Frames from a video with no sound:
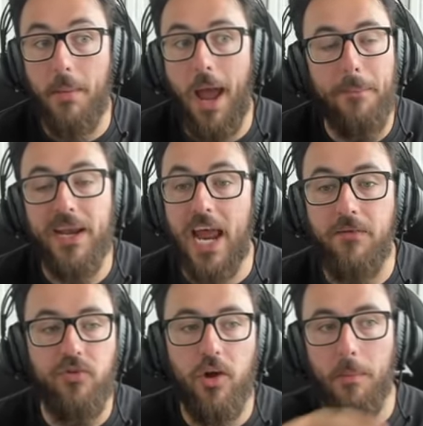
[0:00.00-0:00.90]
I'm happy to
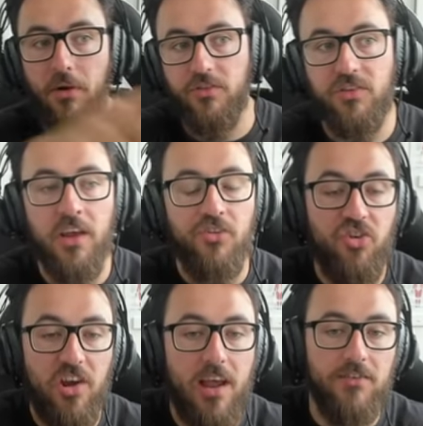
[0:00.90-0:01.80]
heavy trade because
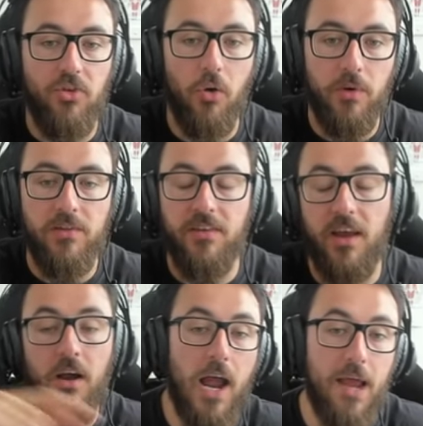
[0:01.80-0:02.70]
she has Doran's
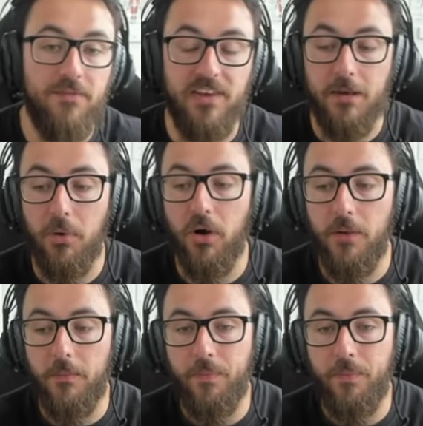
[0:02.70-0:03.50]
and I have CPot.